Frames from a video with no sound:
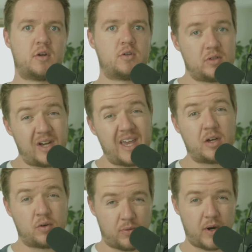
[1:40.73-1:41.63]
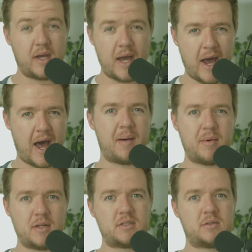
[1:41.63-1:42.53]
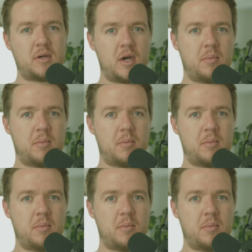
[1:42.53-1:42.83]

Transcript: create great habits